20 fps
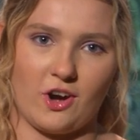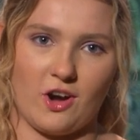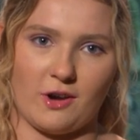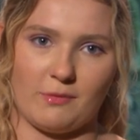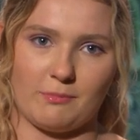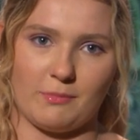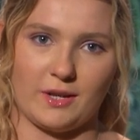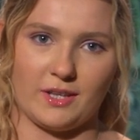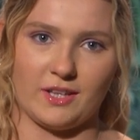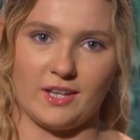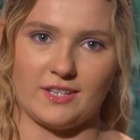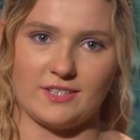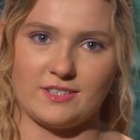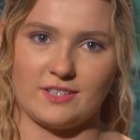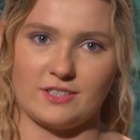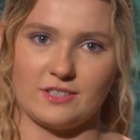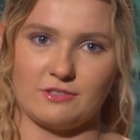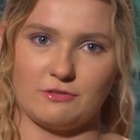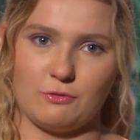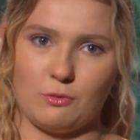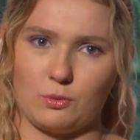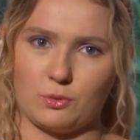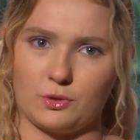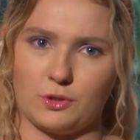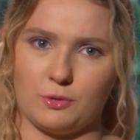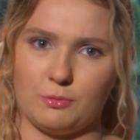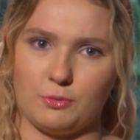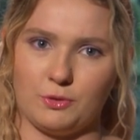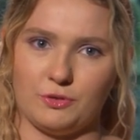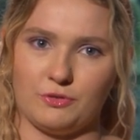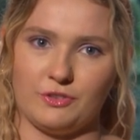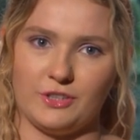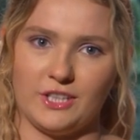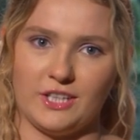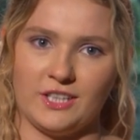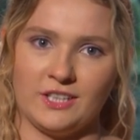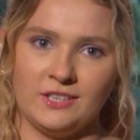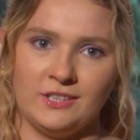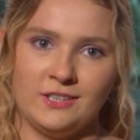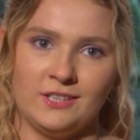gotten my license for the
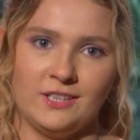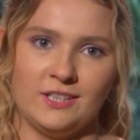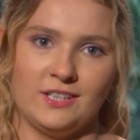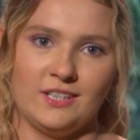movie.